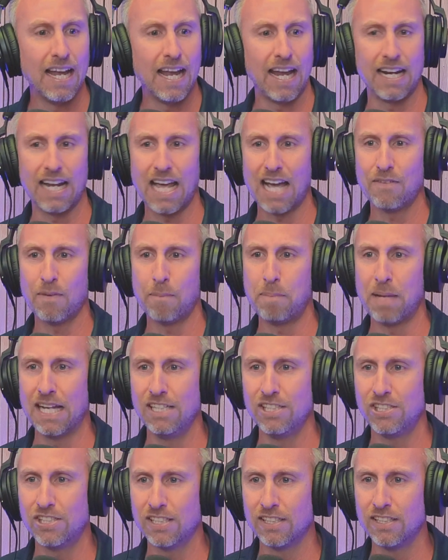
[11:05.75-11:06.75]
and have a
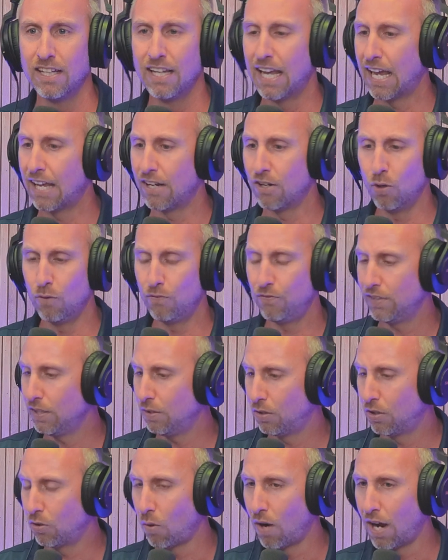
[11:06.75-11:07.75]
pension and hopefully
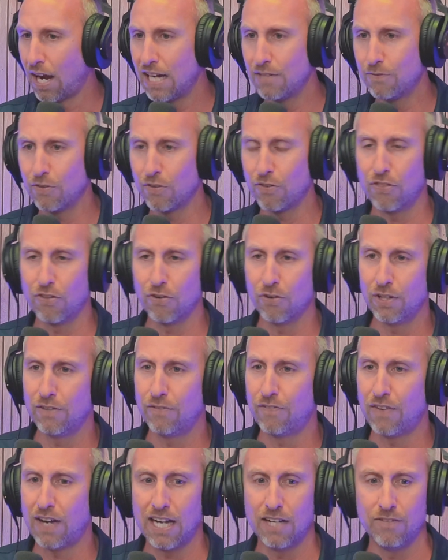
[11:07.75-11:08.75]
grind for
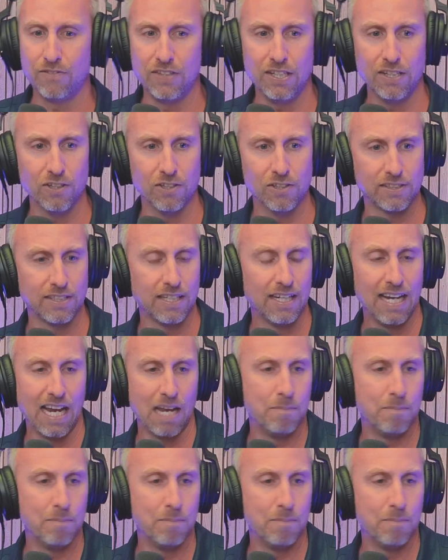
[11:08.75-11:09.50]
35 years